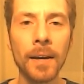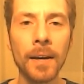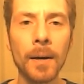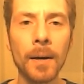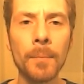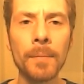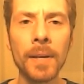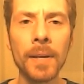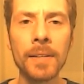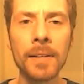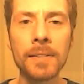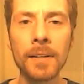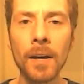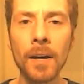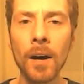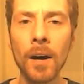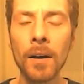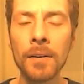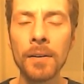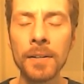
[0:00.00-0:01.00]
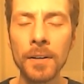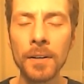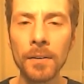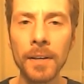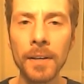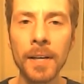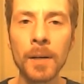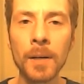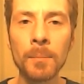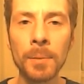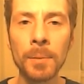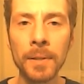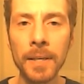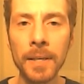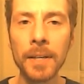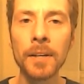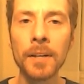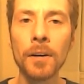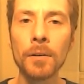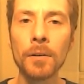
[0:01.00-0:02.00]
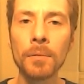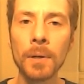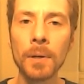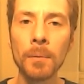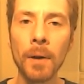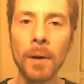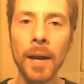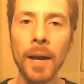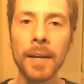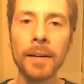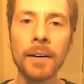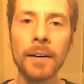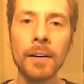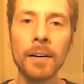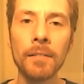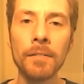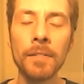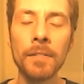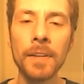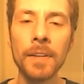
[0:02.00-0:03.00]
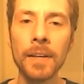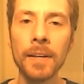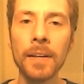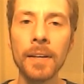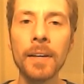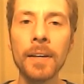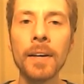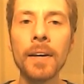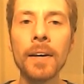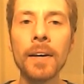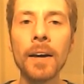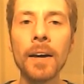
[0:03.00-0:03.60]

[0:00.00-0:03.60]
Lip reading: It's nearly a complete code rewrite of the